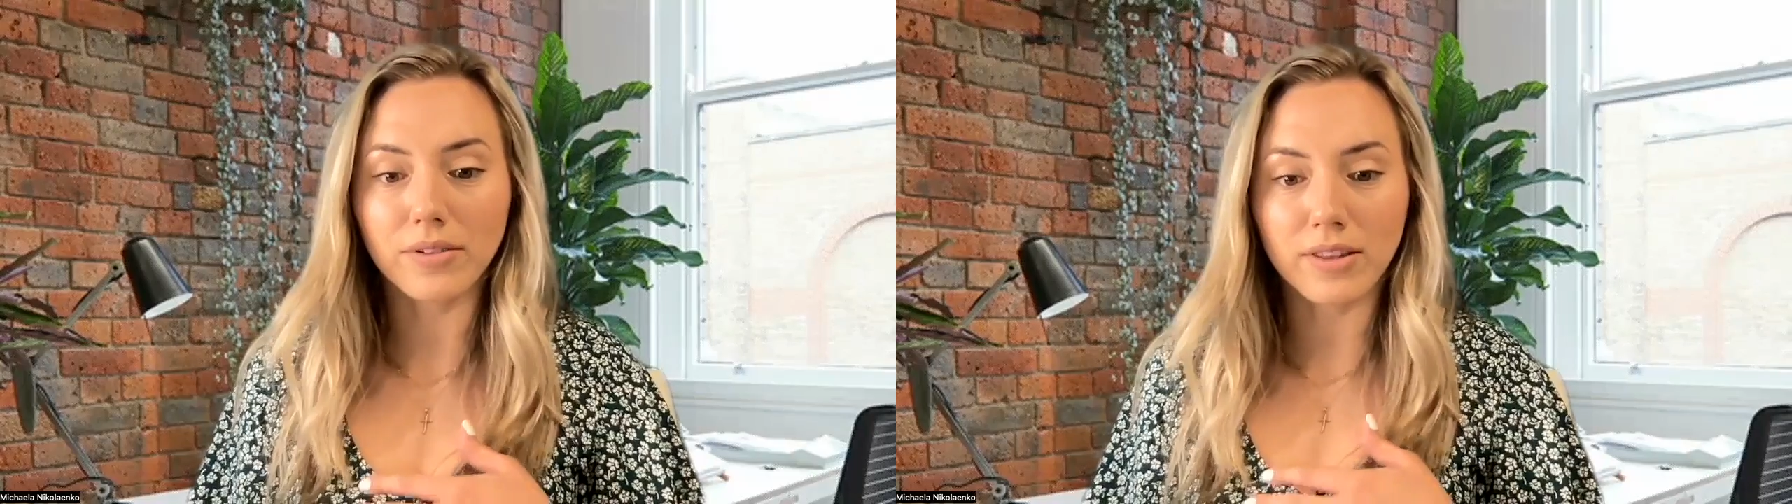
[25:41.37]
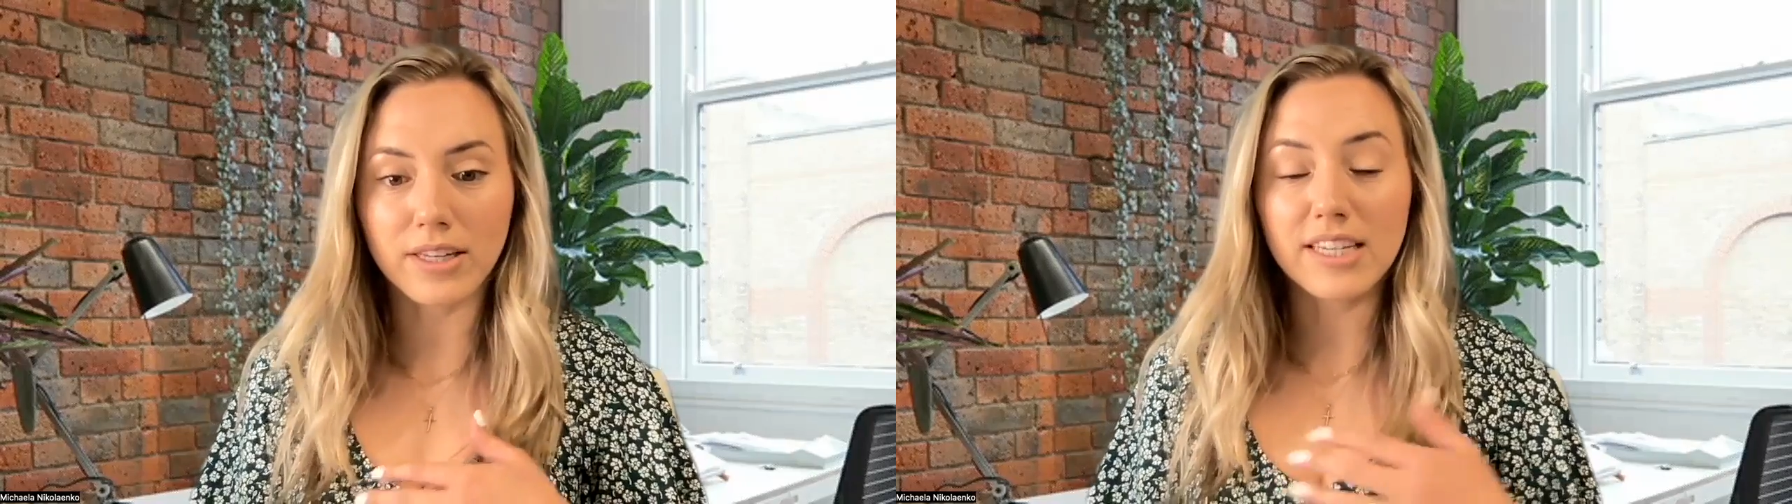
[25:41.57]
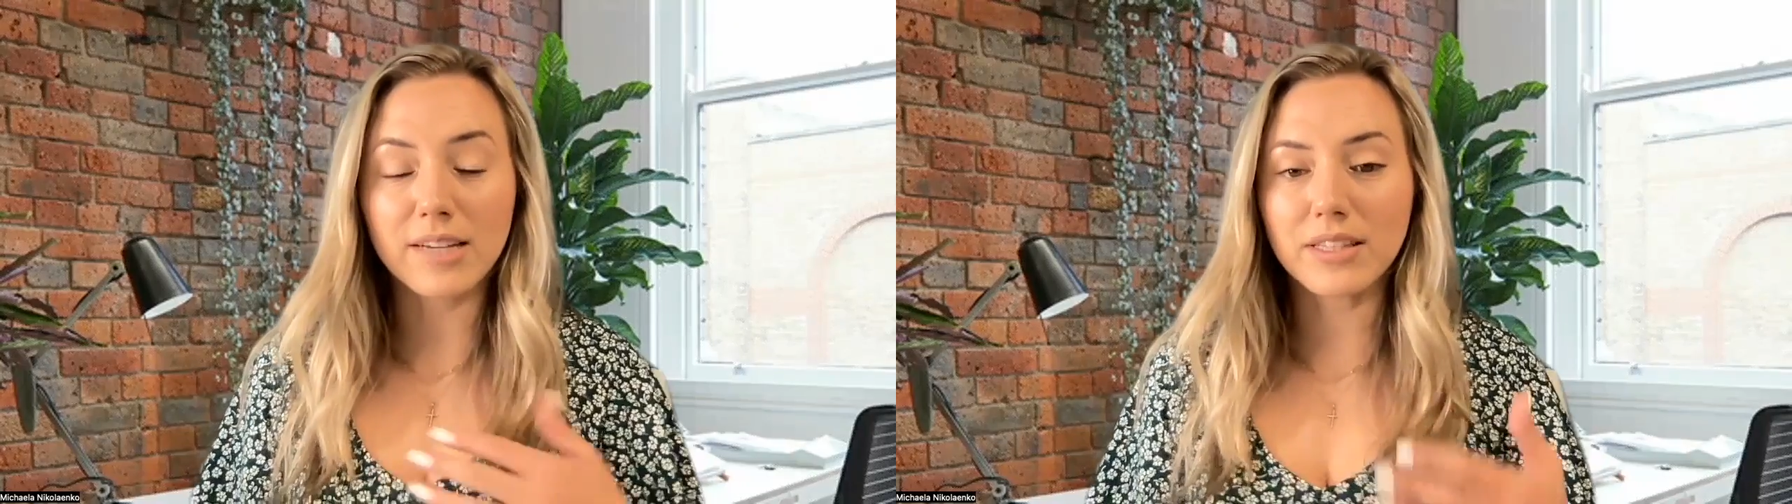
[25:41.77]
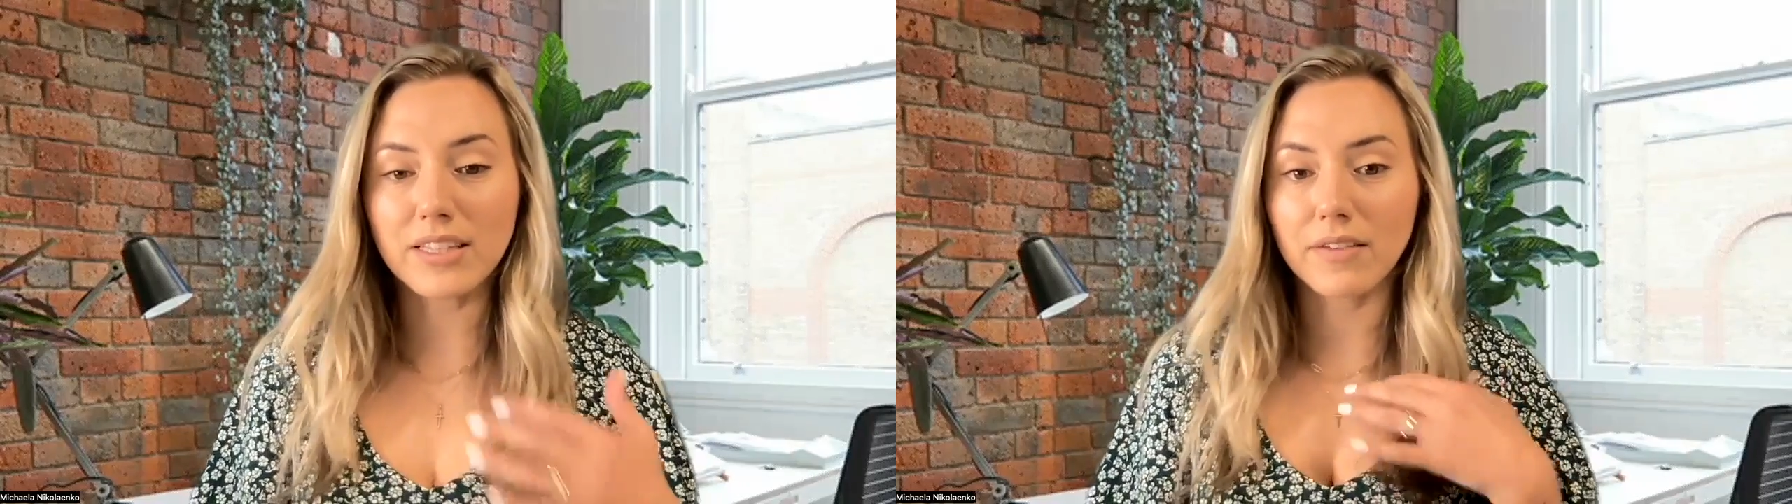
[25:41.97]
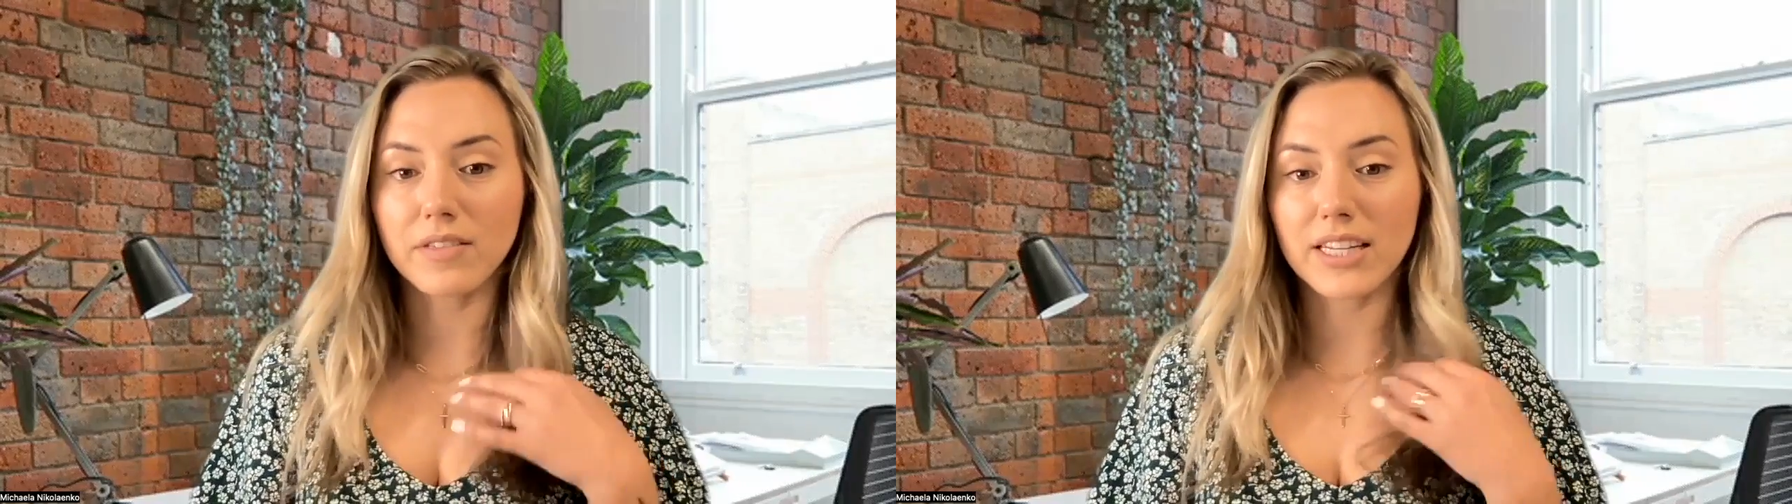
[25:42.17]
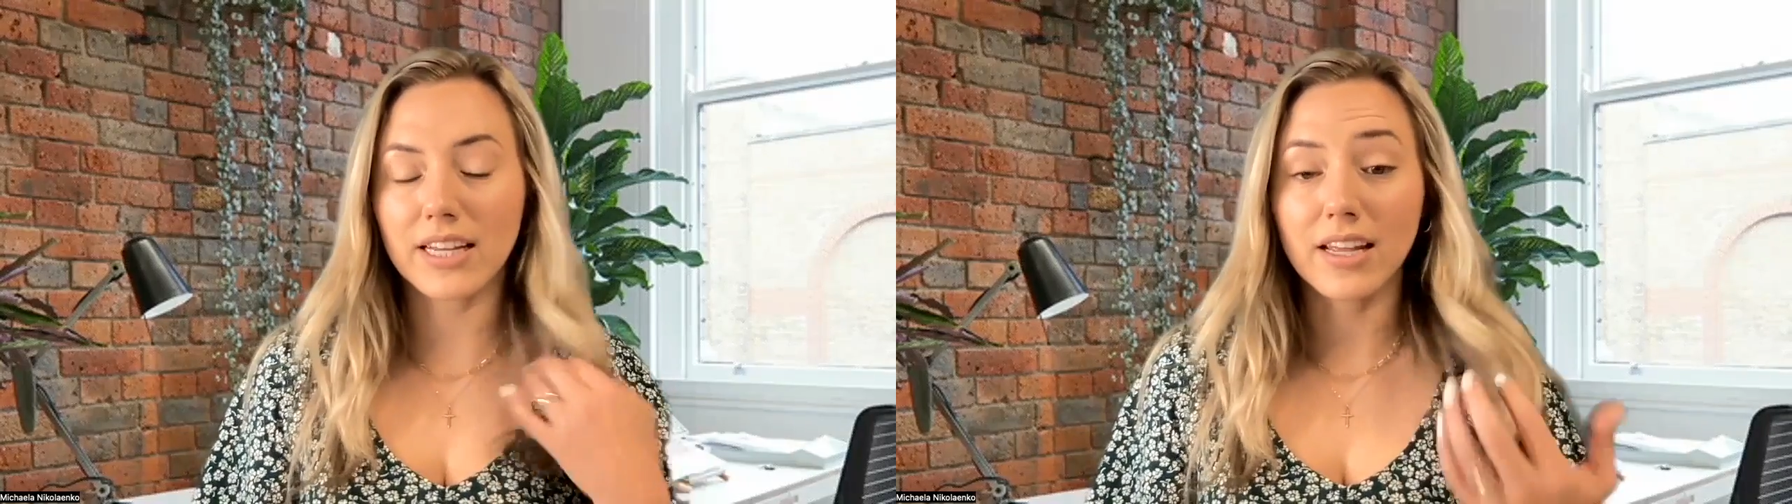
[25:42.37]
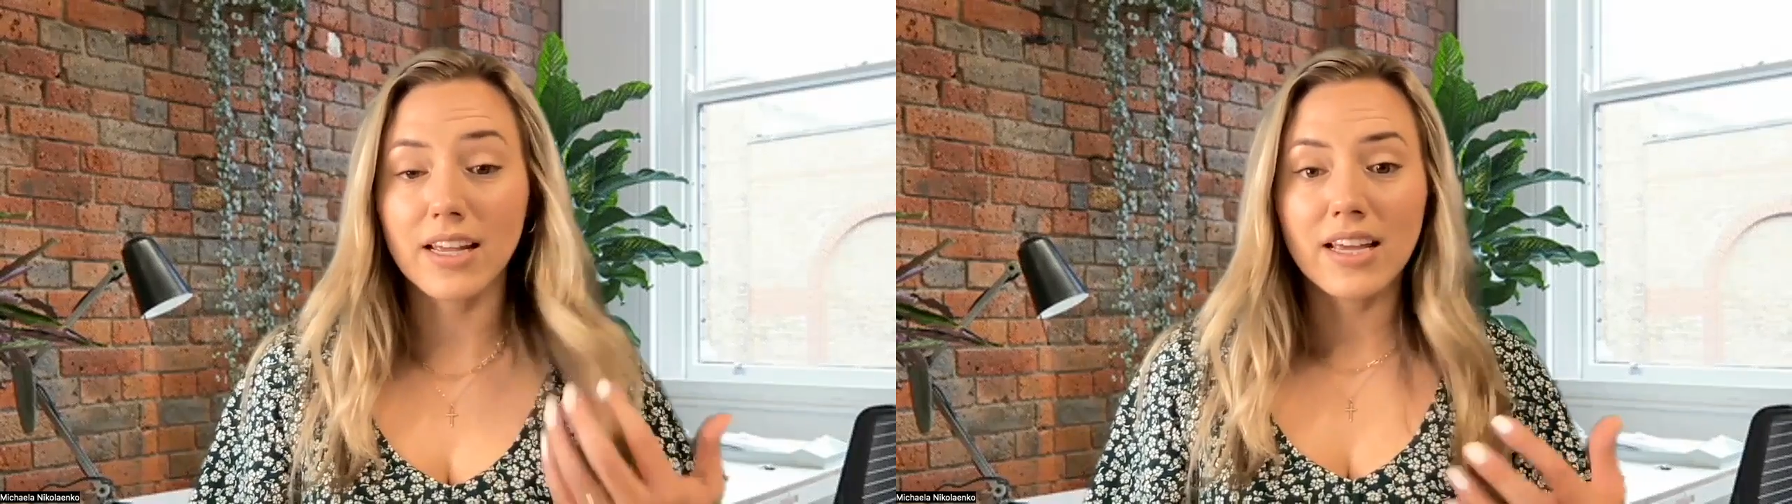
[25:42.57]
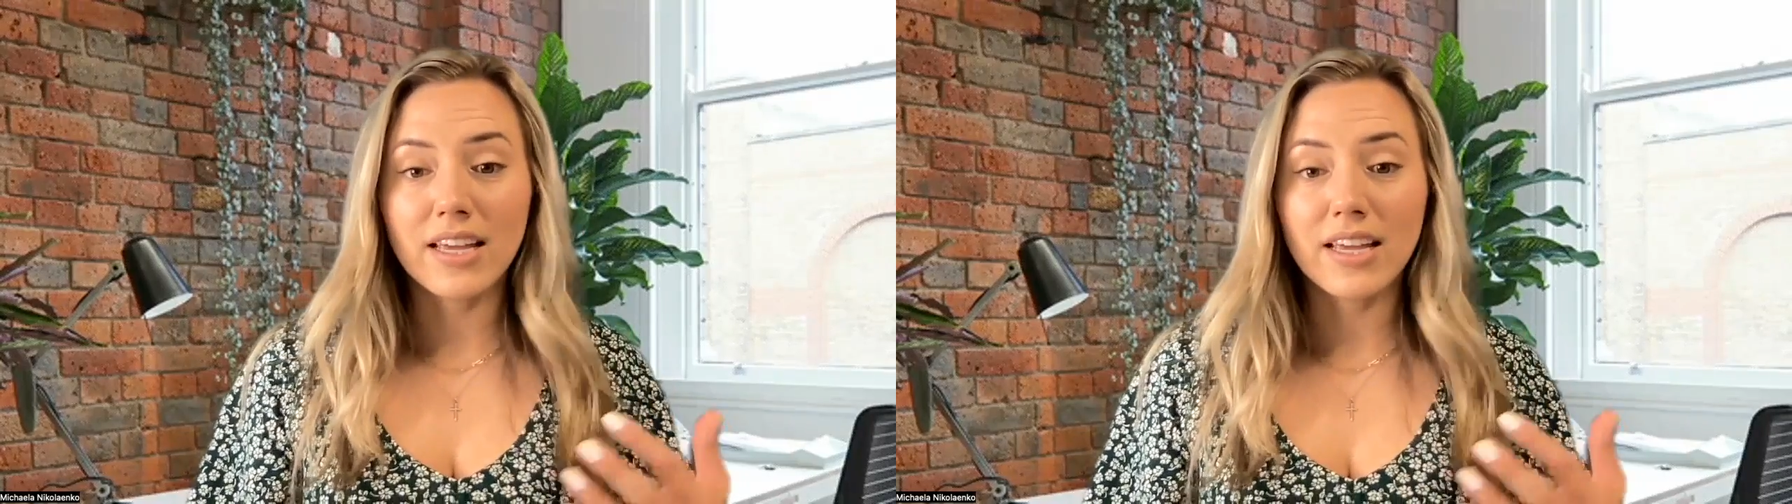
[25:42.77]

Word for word: the demons I've seen,